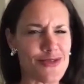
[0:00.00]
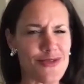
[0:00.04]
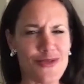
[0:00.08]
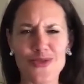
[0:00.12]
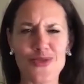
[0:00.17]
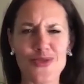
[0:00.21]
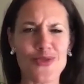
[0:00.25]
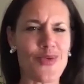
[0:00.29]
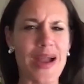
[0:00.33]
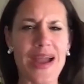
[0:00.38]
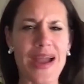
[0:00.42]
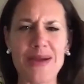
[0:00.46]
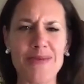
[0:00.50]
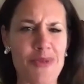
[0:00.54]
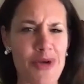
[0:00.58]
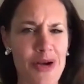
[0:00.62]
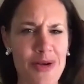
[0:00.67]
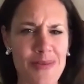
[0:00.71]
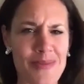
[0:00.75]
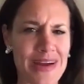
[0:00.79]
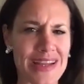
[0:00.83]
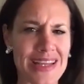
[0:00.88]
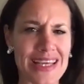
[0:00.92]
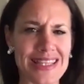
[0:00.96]
way more
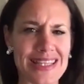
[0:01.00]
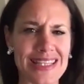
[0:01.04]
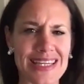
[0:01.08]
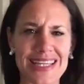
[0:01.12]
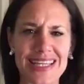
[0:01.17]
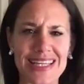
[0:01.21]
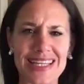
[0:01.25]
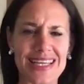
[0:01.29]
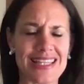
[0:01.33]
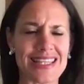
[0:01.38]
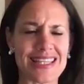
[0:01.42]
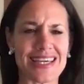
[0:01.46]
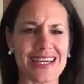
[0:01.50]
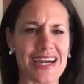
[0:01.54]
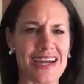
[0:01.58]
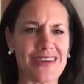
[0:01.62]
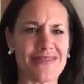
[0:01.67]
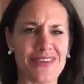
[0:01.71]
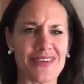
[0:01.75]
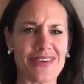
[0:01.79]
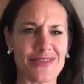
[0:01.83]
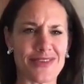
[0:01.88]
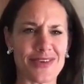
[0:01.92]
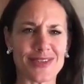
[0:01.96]
money than anything
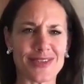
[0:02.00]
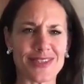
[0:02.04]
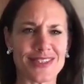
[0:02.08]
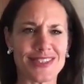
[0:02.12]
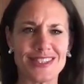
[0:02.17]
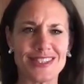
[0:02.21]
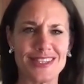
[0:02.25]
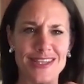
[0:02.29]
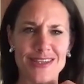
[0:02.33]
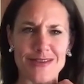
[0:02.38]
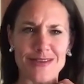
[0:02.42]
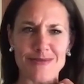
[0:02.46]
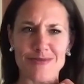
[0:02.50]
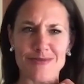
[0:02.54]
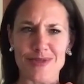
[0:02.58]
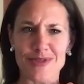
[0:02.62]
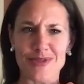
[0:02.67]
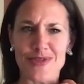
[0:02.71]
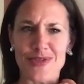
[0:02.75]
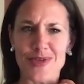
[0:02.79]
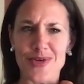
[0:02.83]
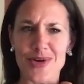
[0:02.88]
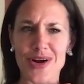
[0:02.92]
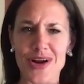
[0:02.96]
I've ever seen
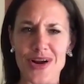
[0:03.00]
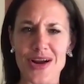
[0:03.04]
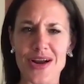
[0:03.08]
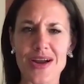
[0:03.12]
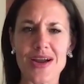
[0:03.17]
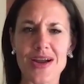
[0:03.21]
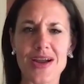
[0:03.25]
before.